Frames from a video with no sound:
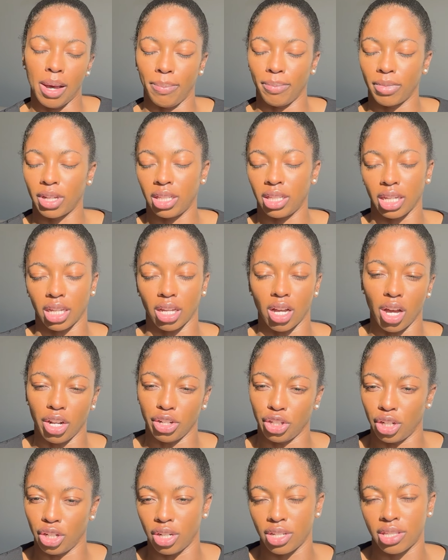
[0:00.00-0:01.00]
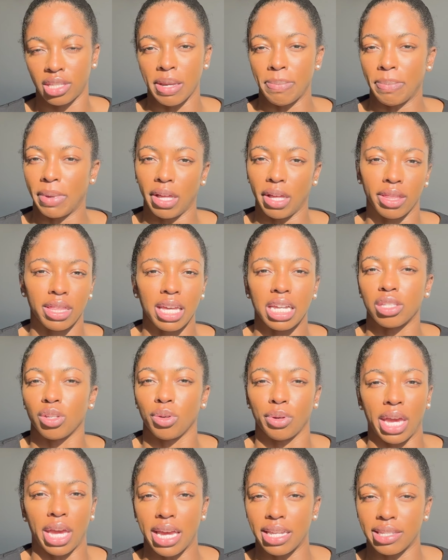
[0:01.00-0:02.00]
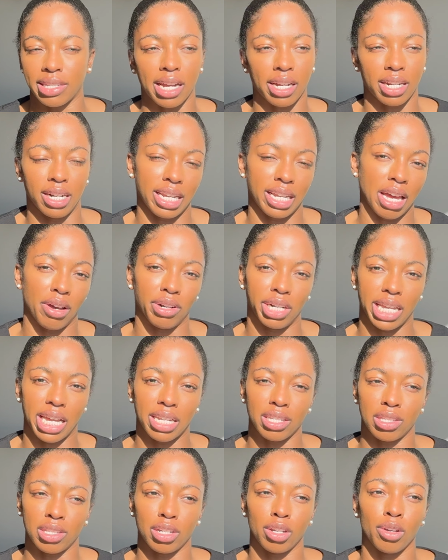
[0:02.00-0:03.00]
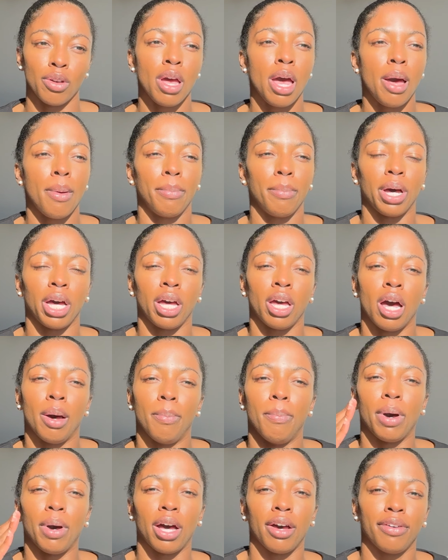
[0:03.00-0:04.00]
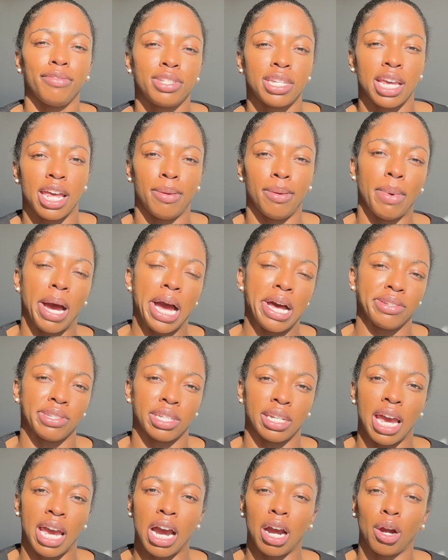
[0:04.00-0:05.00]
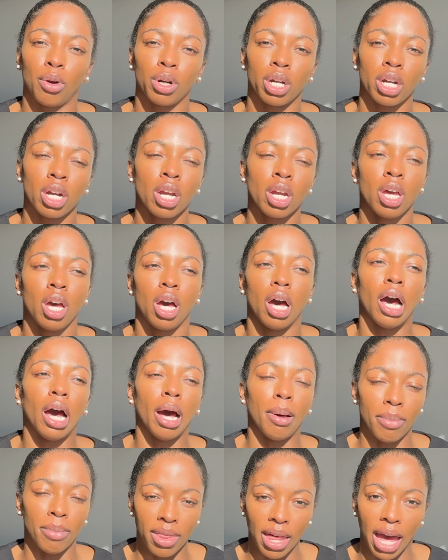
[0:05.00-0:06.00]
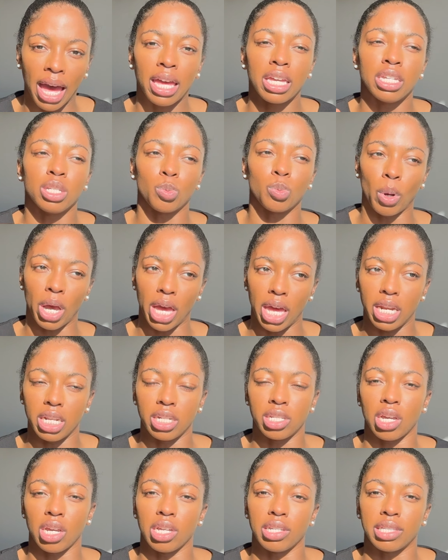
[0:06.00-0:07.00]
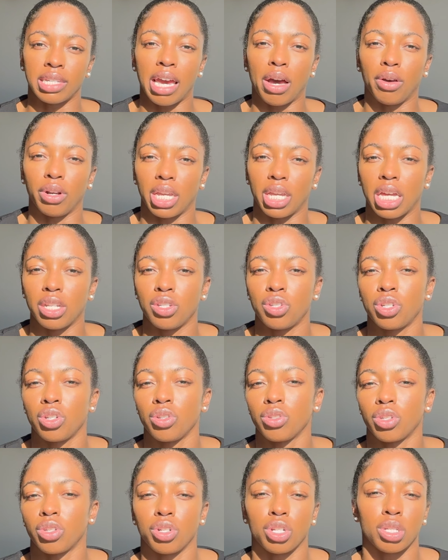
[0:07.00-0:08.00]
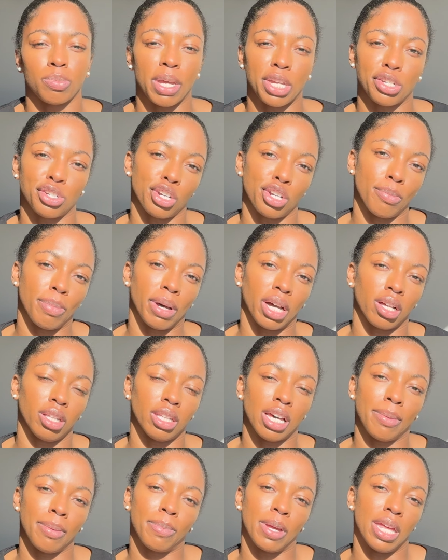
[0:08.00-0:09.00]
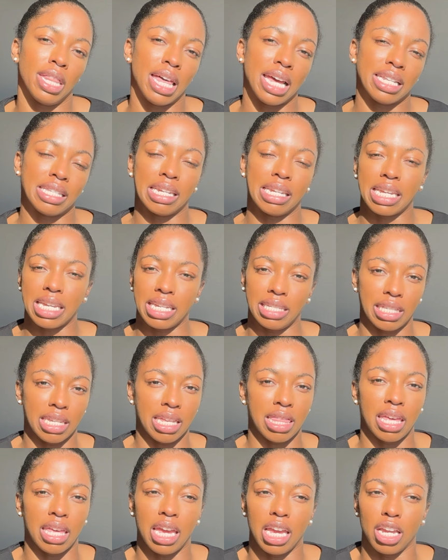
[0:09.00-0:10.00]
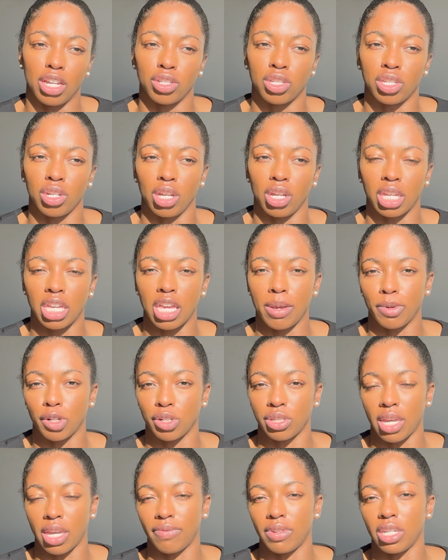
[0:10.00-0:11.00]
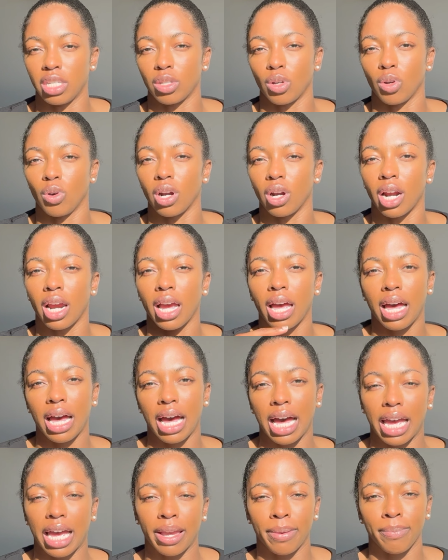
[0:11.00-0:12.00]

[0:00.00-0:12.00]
click on your seatbelt, that's okay, it's not going to count against you. But above 10 miles an hour, that is when it does count against you. So just make sure you buckle up, and that's an easy thing to keep your safety score high.